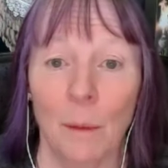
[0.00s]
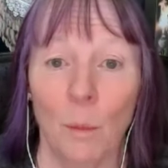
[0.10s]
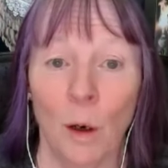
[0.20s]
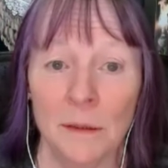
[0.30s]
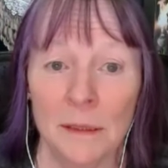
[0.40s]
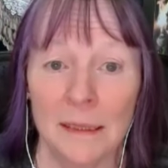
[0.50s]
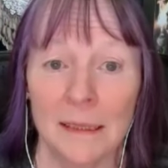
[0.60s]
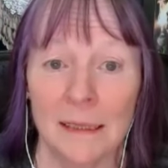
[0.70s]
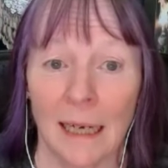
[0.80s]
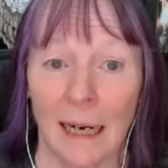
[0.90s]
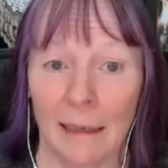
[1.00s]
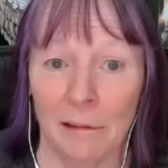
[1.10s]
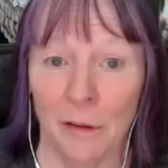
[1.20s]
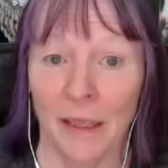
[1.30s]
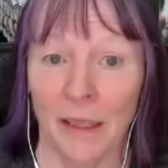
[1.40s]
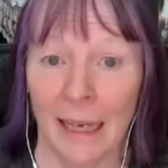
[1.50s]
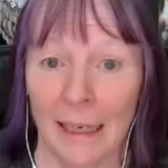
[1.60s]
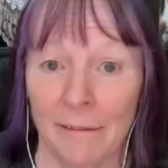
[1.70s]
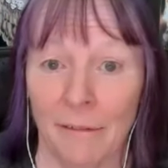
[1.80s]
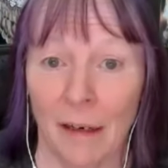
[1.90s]
once Chiron
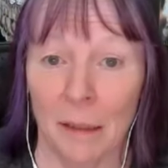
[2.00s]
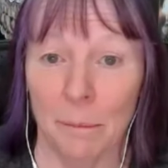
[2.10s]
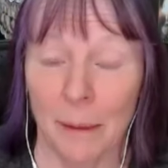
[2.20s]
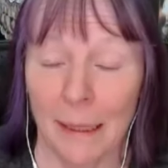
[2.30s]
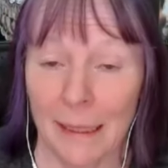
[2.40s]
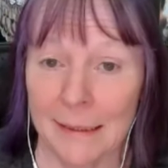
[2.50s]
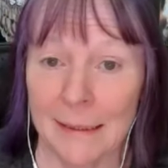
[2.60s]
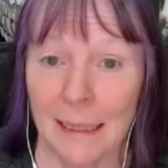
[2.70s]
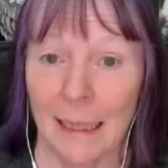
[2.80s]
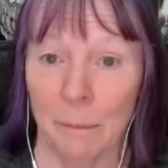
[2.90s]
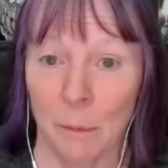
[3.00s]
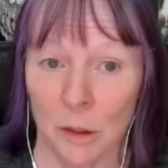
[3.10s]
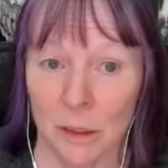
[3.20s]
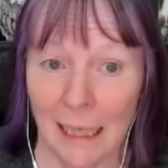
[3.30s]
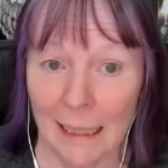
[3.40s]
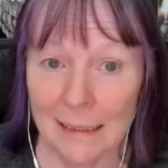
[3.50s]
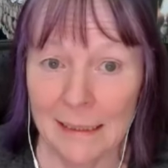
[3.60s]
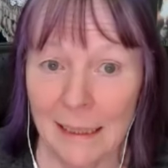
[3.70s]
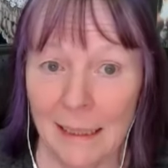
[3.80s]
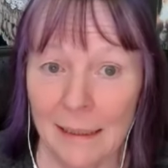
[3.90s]
gave up his
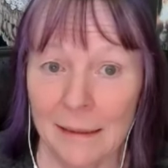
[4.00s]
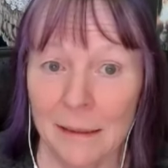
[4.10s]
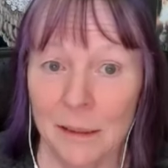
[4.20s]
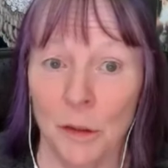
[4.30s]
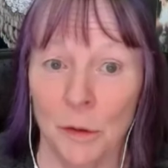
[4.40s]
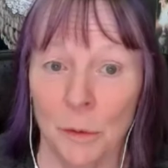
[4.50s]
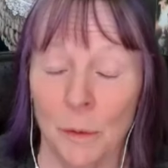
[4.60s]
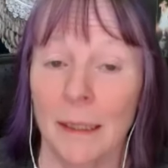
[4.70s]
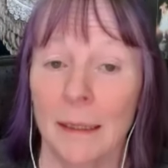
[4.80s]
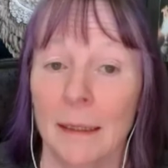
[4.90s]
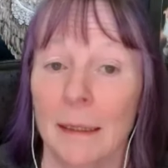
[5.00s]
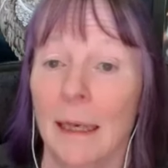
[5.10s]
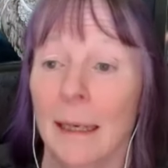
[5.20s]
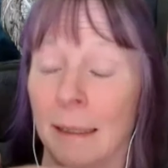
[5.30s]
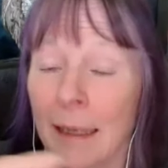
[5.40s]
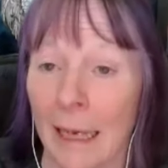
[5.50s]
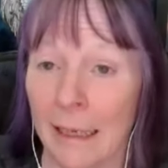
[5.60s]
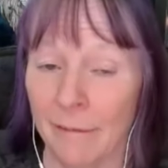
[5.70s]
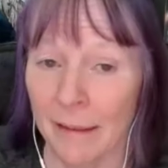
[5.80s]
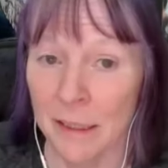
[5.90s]
immortality and
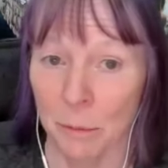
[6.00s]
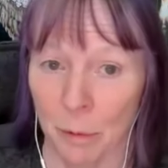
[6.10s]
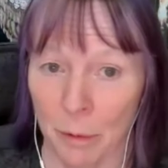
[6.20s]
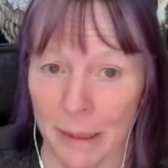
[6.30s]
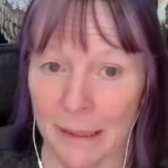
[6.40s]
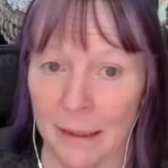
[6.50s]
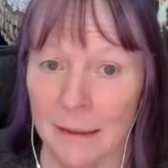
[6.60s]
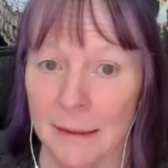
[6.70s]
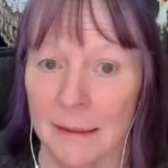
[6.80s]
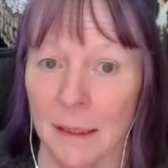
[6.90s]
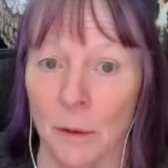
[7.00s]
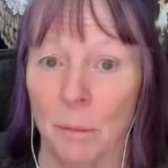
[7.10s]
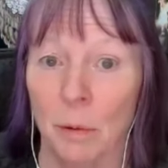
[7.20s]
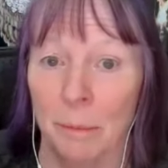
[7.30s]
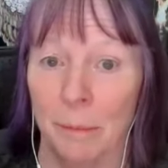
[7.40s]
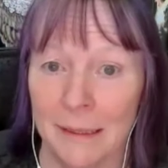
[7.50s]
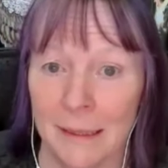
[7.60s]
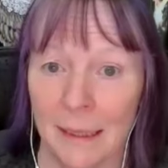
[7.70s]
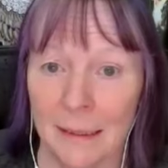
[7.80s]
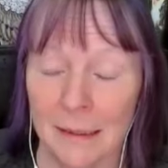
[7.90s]
gave it to Prometheus so that
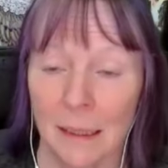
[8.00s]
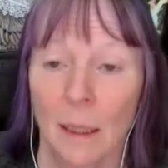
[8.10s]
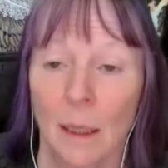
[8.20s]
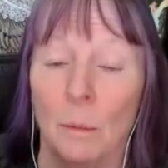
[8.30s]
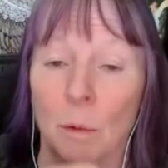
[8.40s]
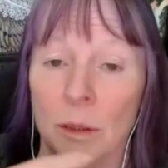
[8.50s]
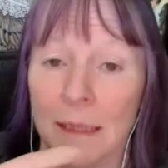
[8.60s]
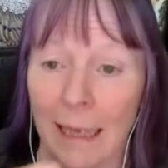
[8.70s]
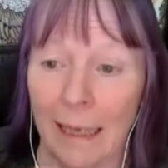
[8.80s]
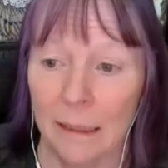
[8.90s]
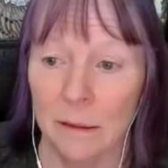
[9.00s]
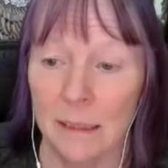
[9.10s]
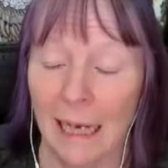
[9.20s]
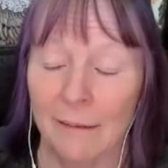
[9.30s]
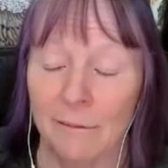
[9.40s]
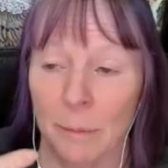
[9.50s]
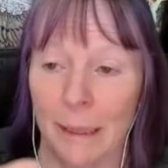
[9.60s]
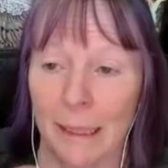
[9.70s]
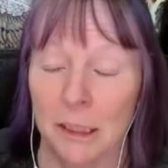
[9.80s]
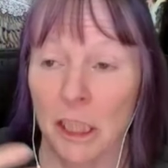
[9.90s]
Prometheus was healed after
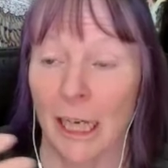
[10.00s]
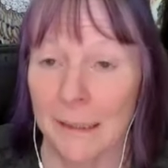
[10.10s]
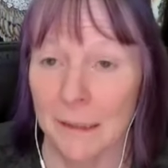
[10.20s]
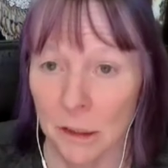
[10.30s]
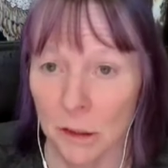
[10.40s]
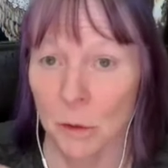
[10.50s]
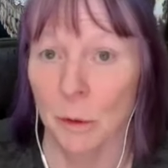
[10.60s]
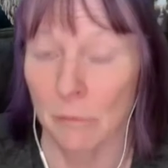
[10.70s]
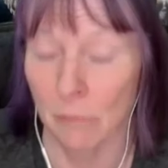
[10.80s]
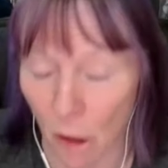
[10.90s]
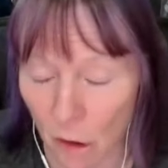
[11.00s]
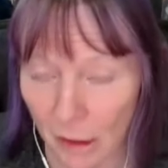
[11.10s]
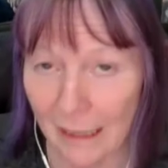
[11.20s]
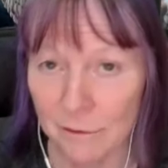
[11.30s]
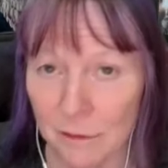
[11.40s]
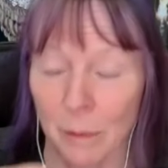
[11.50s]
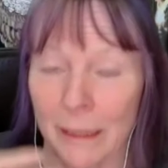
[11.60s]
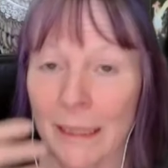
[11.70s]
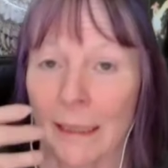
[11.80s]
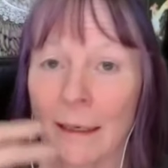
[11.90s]
being chained to a rock, after
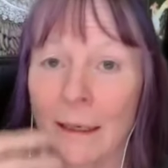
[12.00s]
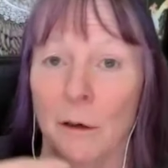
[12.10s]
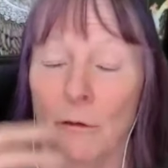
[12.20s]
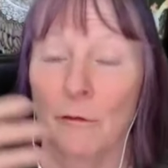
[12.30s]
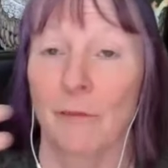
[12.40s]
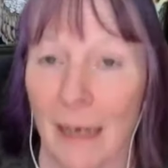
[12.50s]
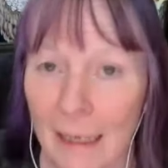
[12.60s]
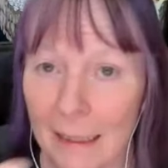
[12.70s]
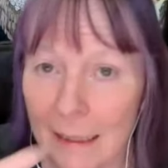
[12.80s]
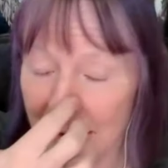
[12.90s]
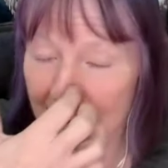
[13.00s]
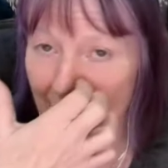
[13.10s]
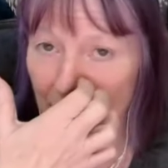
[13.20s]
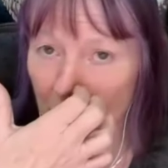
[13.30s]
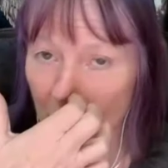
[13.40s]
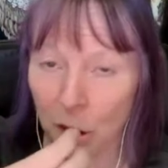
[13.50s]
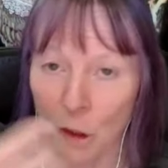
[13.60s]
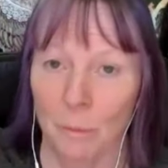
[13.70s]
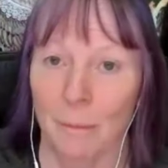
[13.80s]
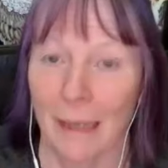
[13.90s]
bringing fire down to
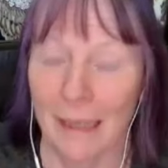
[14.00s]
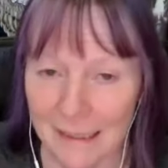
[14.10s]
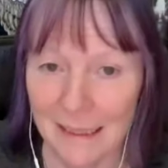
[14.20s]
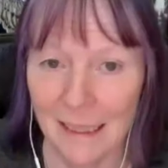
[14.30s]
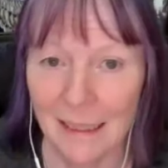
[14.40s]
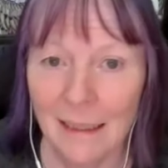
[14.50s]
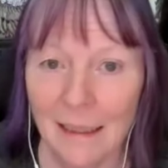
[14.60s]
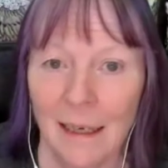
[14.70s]
humanity,